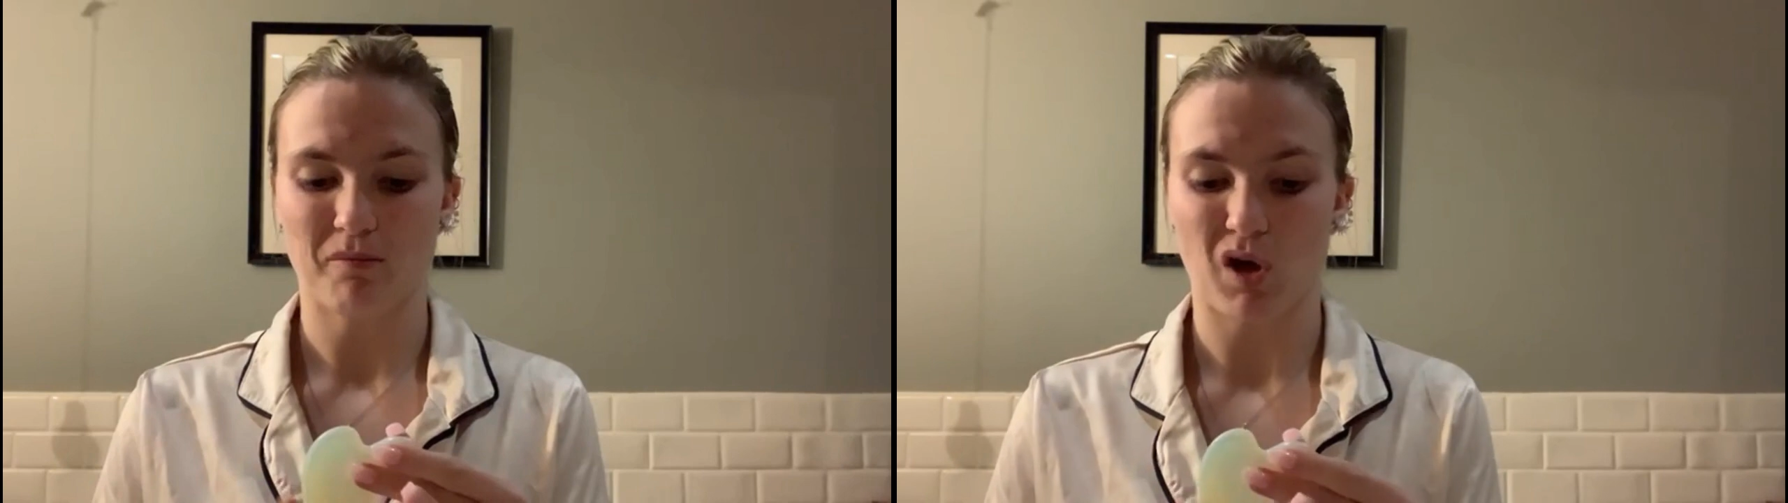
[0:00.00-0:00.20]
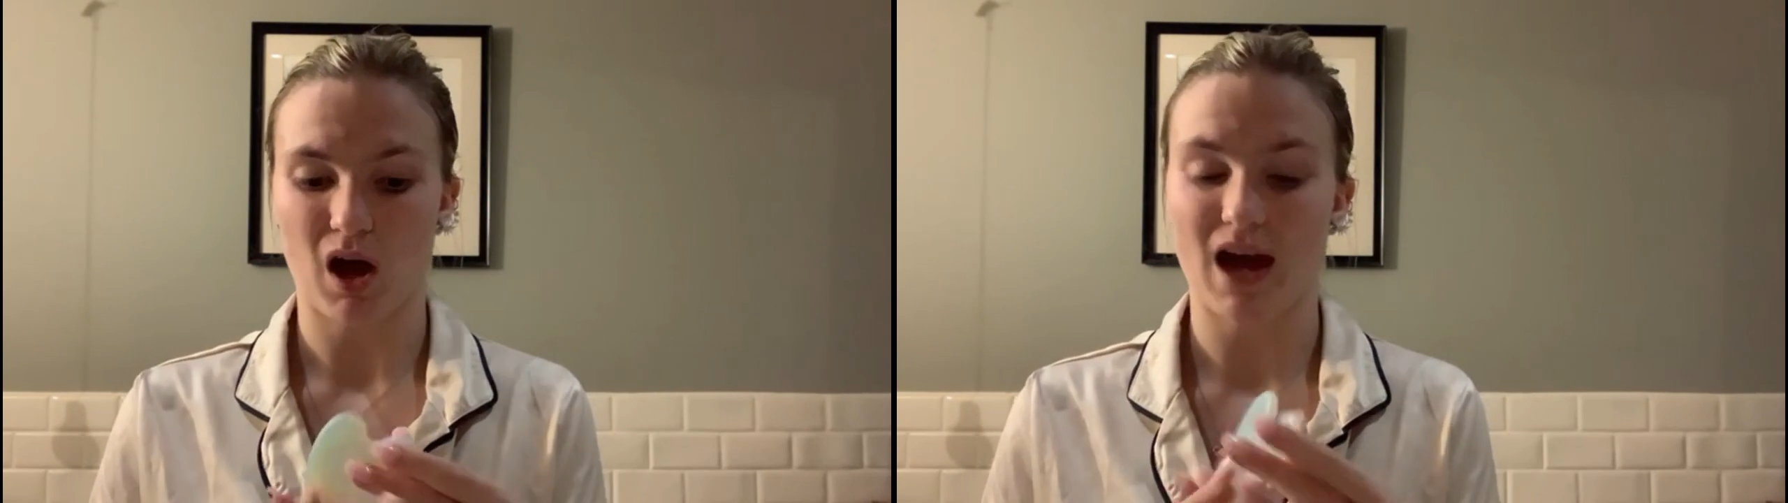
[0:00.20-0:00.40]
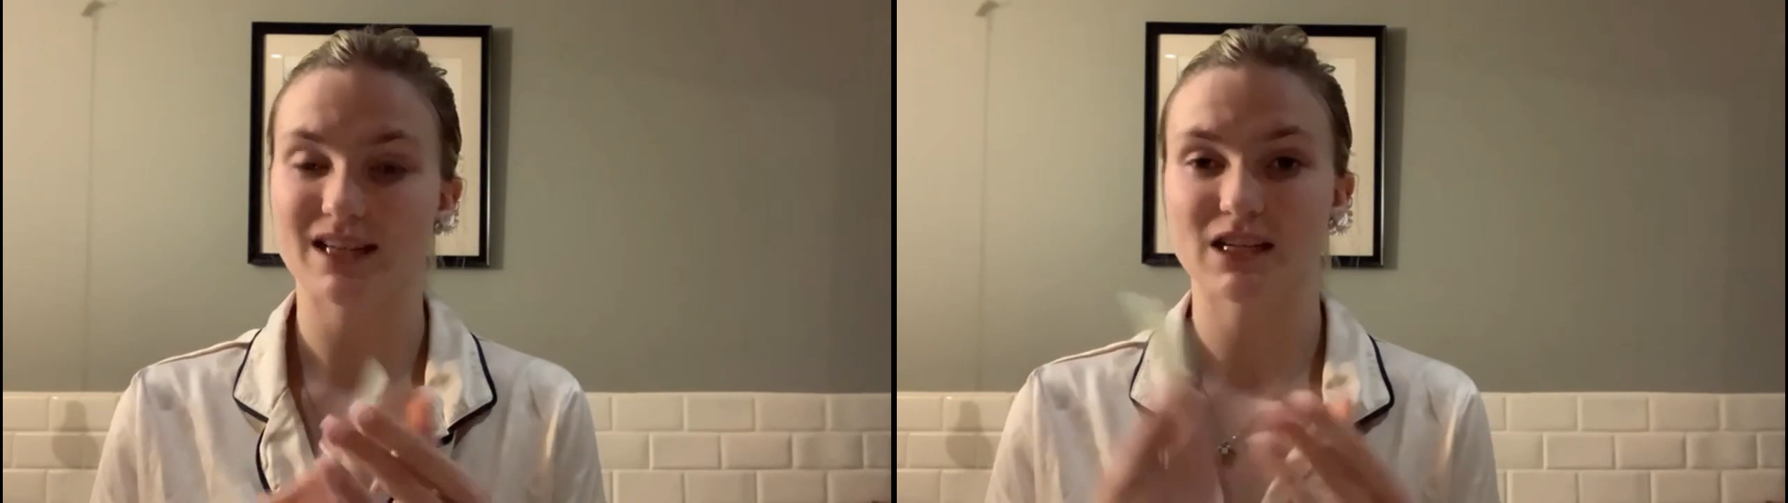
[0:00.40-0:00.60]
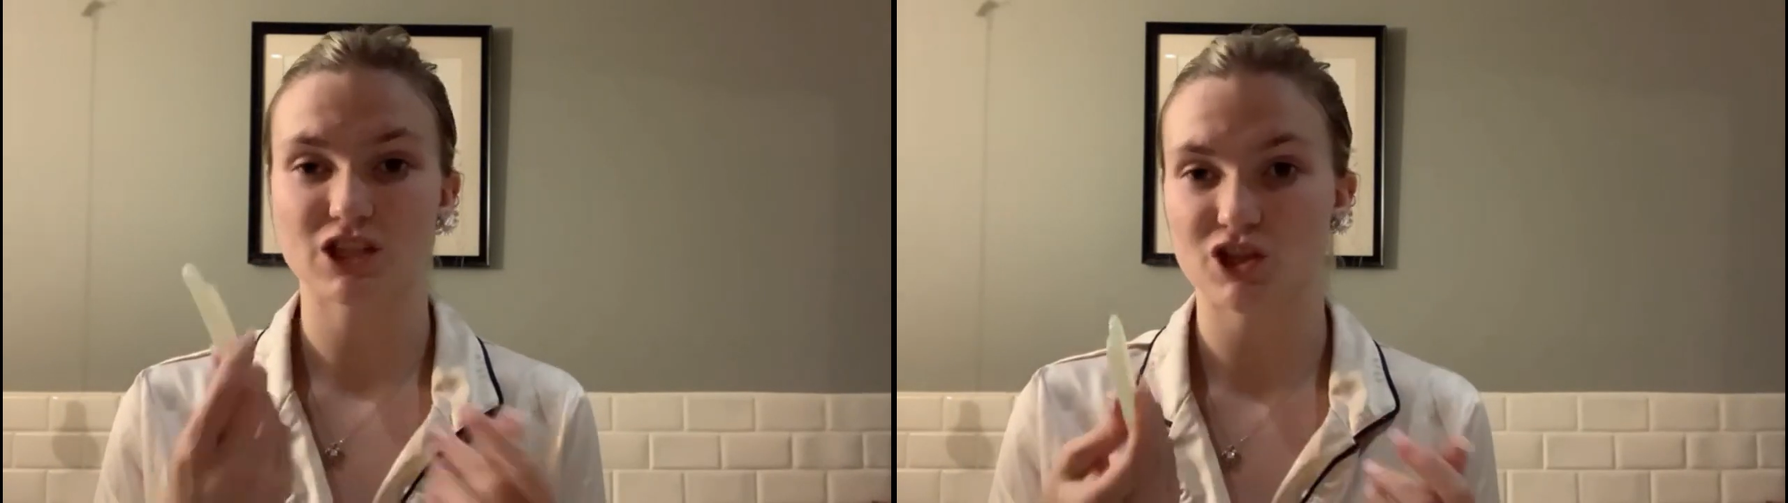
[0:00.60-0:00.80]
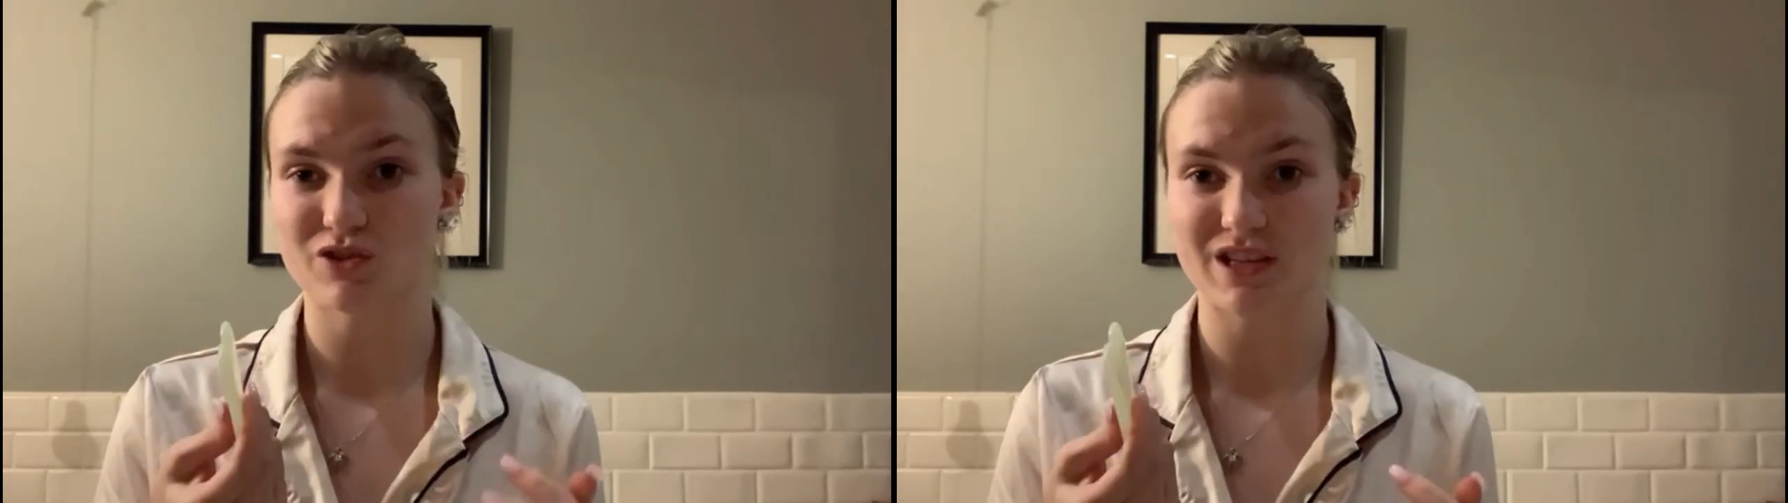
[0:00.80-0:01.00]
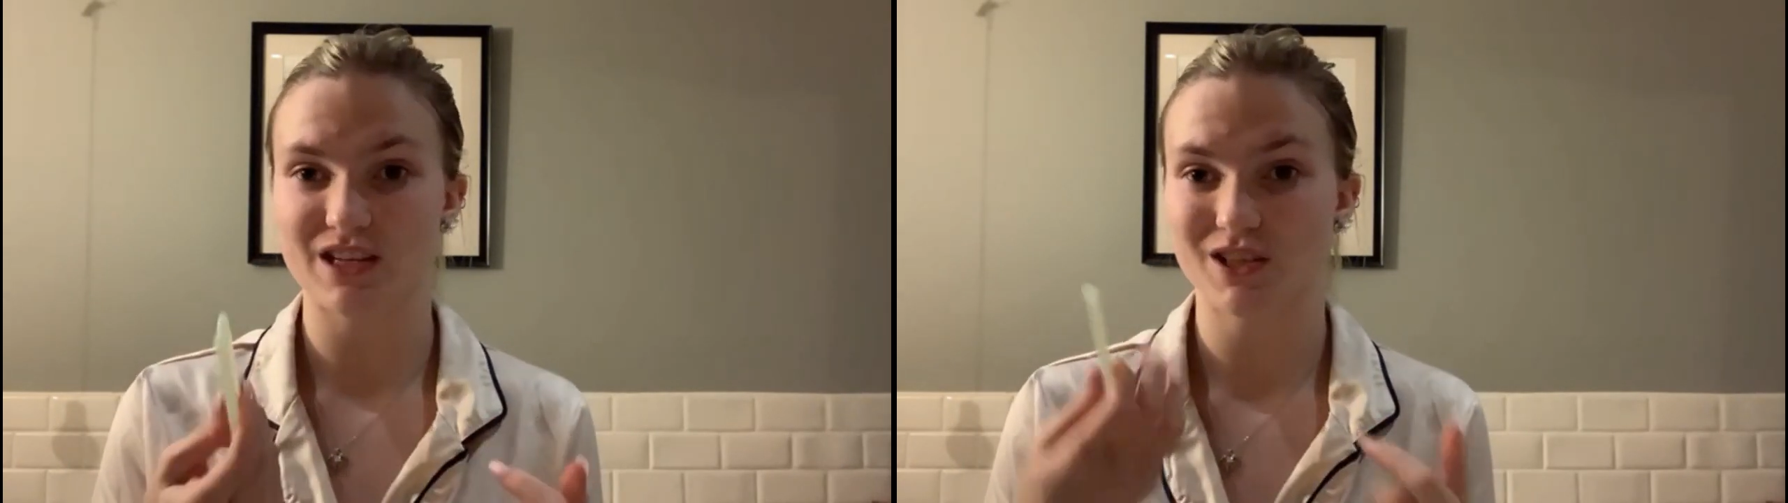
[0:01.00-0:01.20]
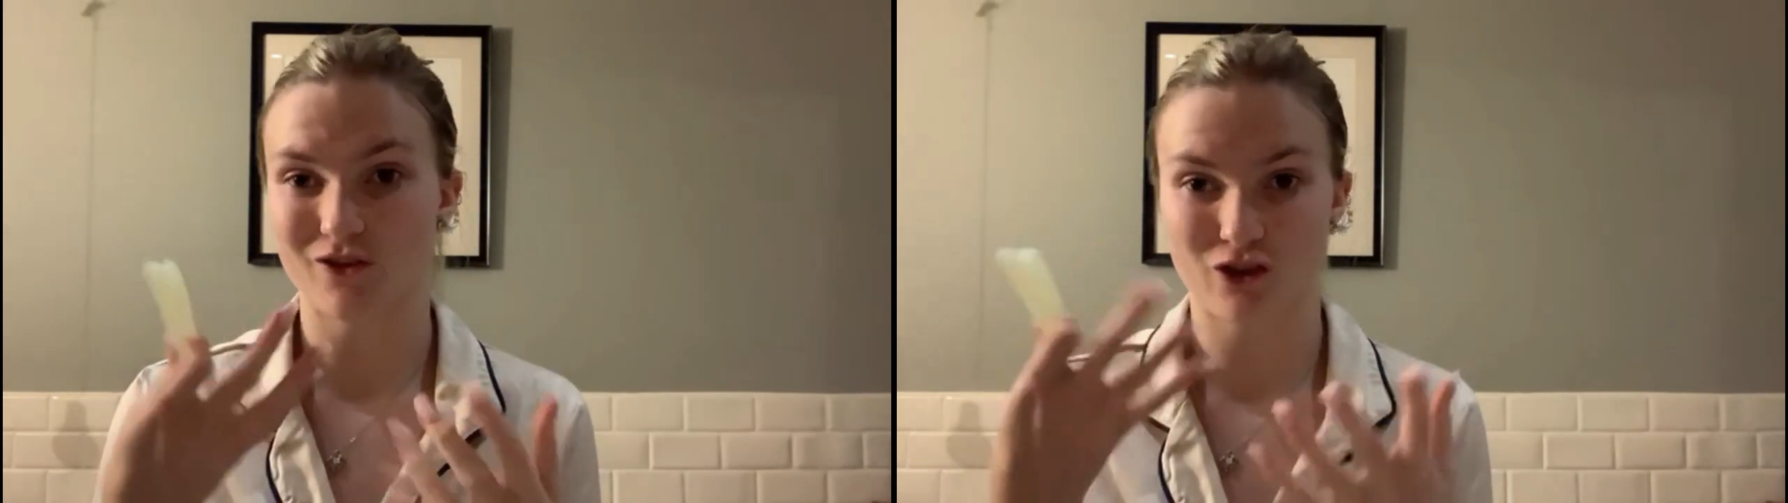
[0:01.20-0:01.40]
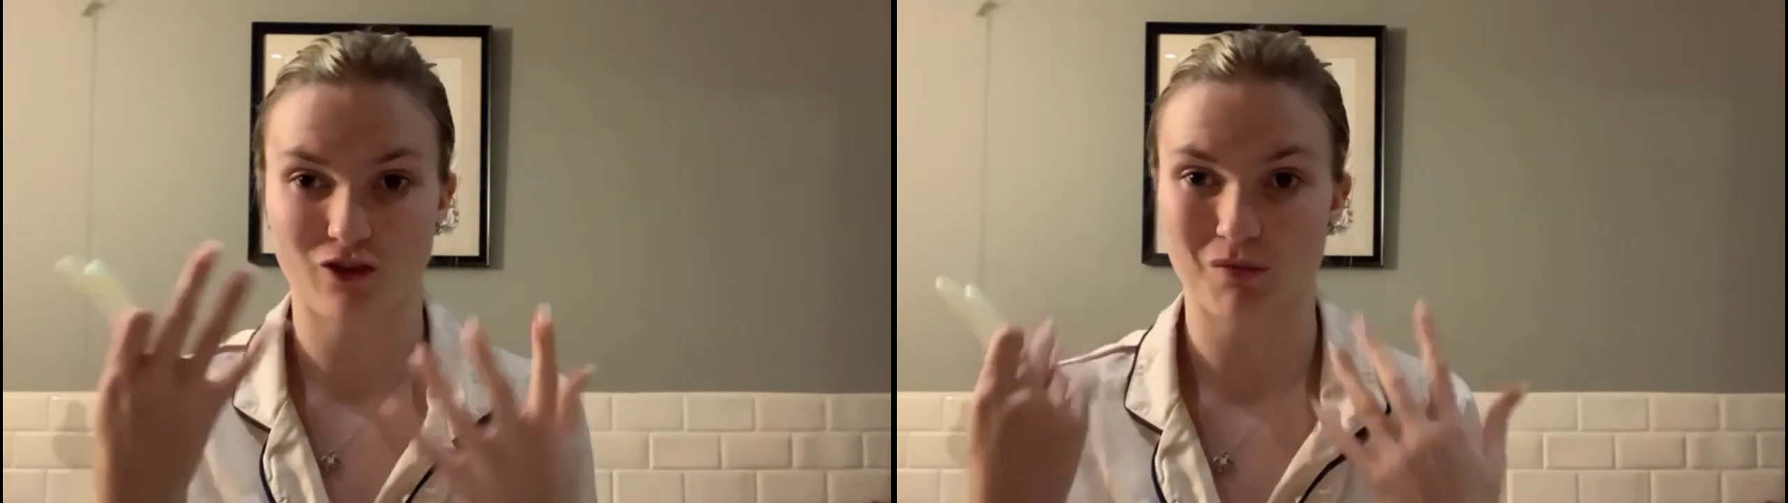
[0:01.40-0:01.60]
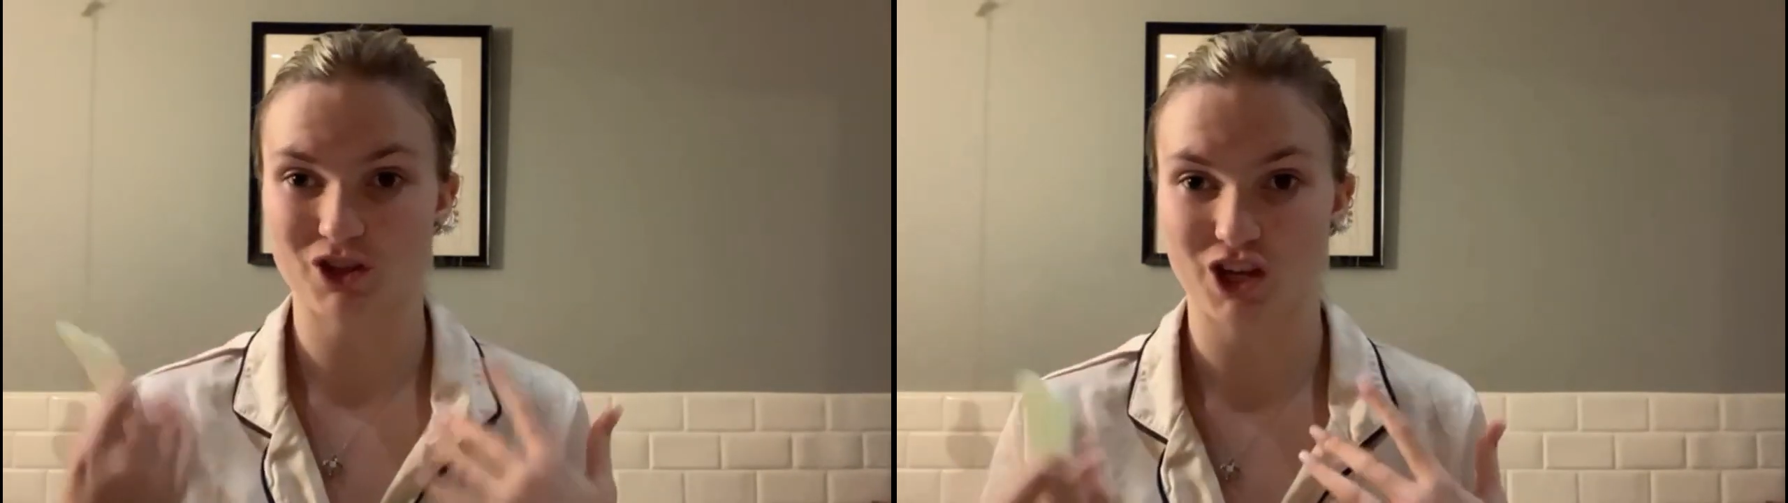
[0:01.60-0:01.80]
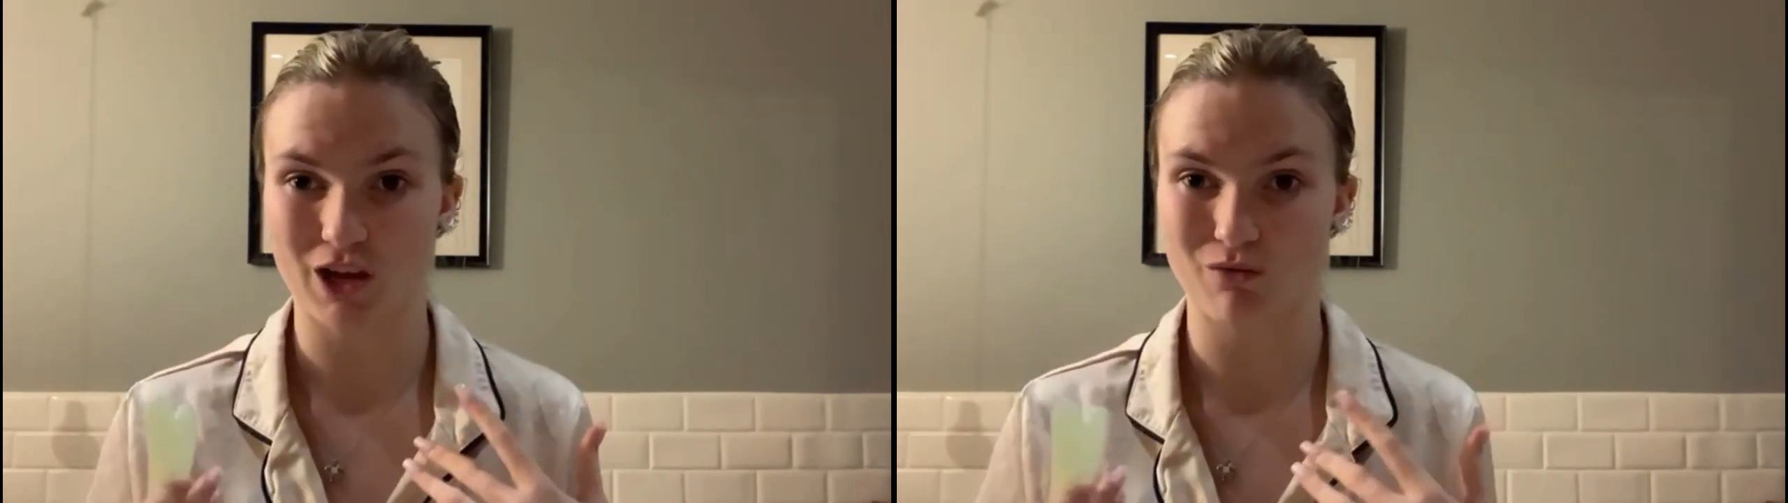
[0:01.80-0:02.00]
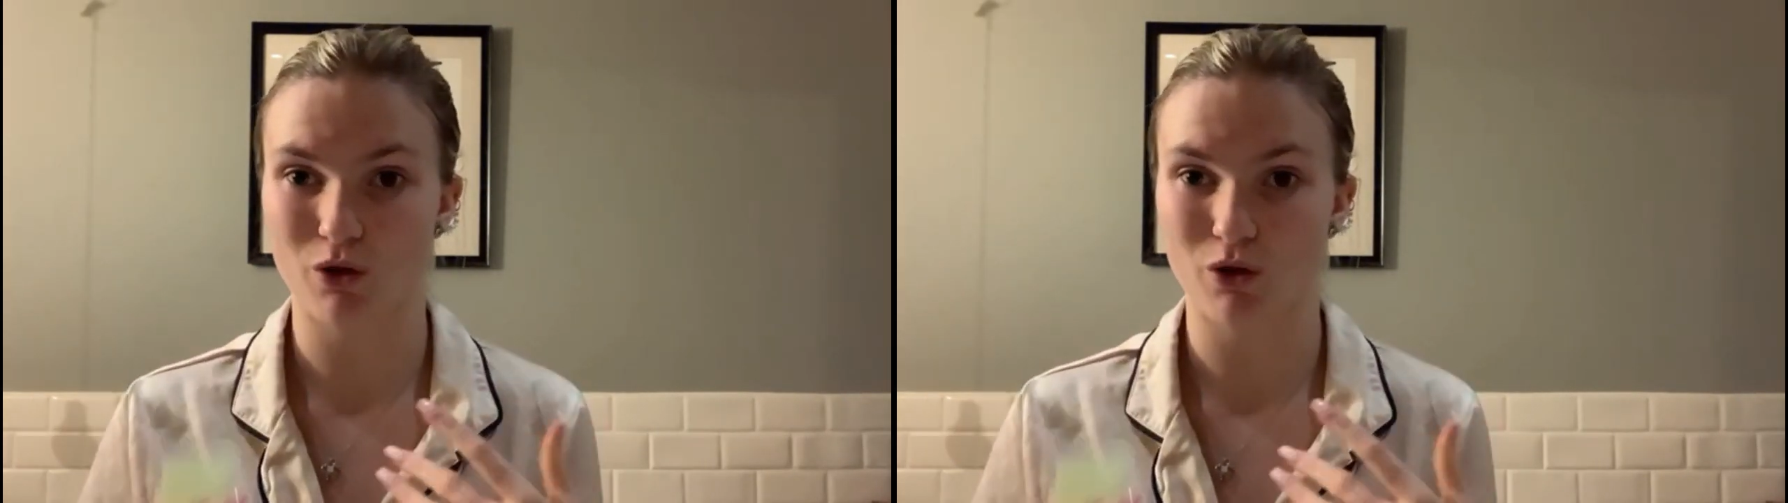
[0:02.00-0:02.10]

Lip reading: But I tend to use this after I've done my jade